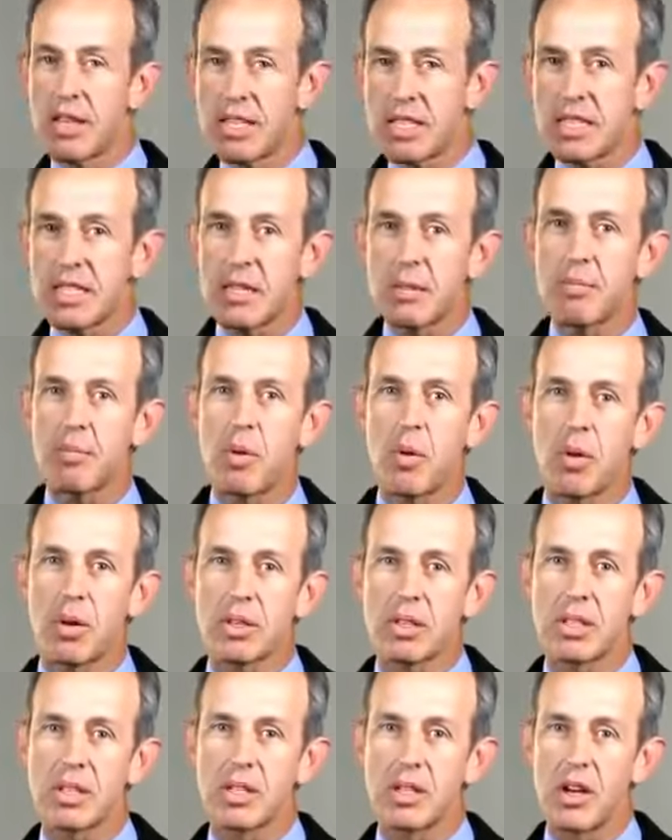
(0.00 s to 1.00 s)
This is
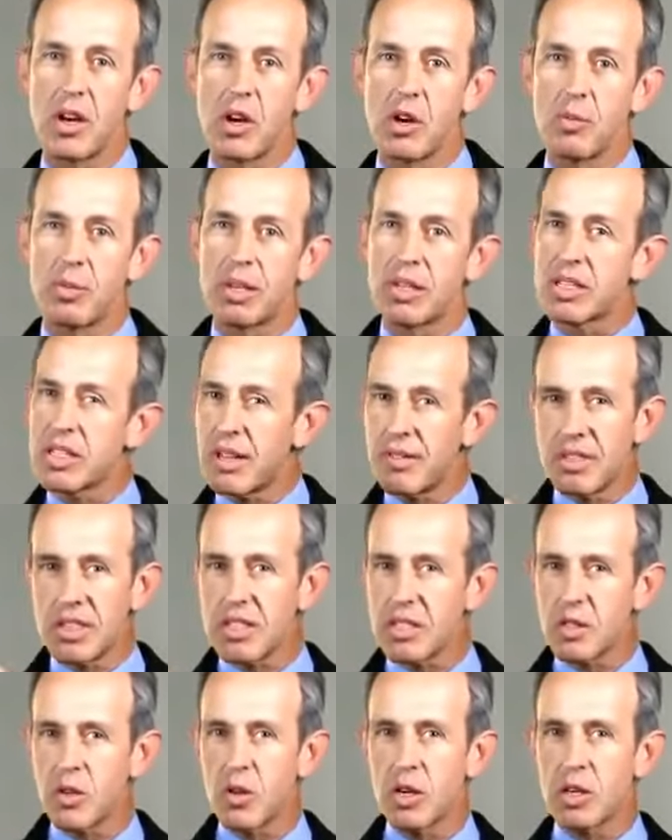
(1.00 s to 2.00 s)
important to know because I've
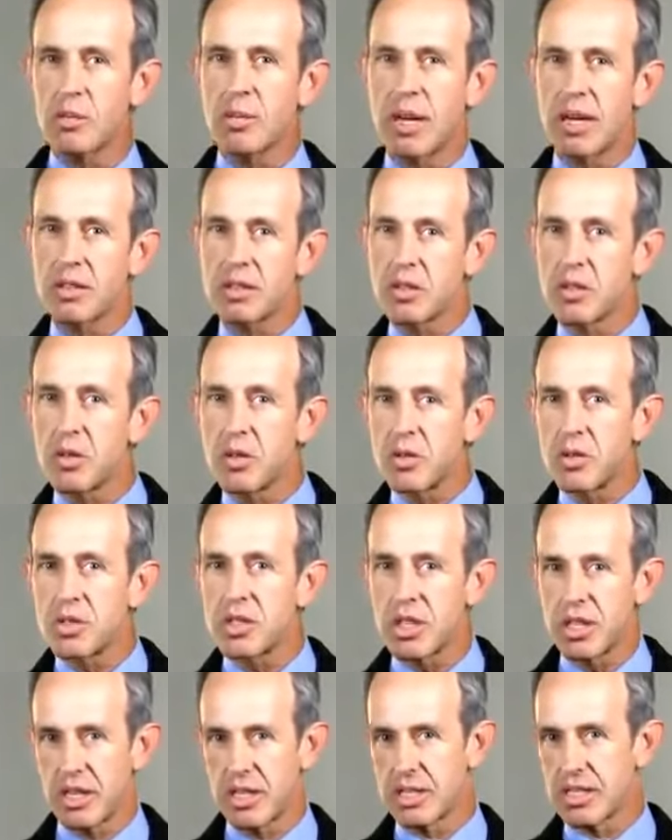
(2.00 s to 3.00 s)
just talked about two
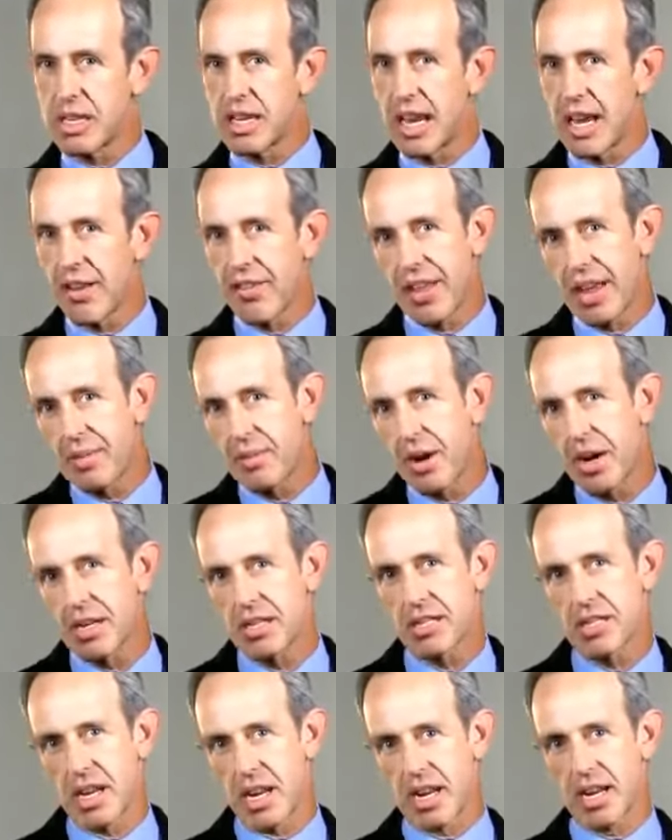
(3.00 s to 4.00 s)
genes and how they
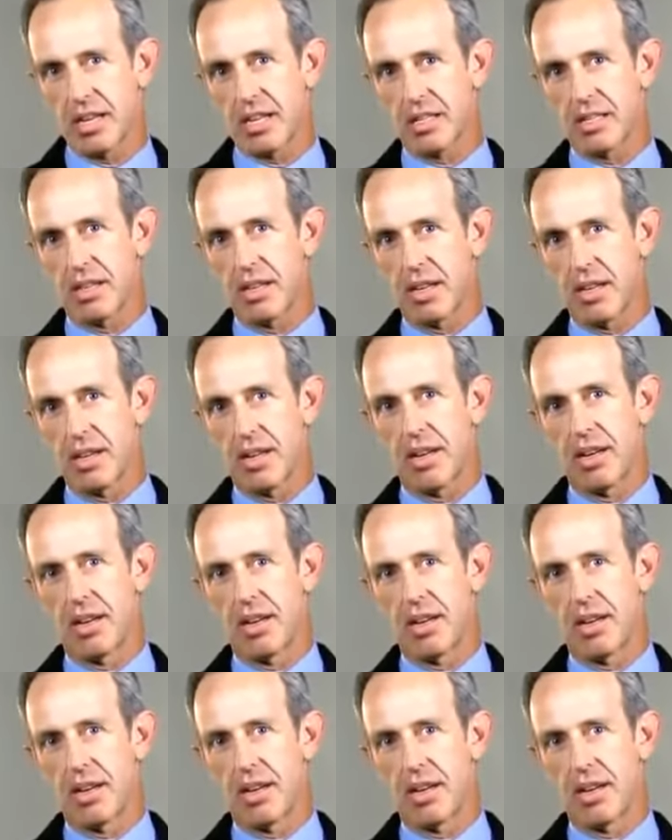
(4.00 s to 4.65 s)
might change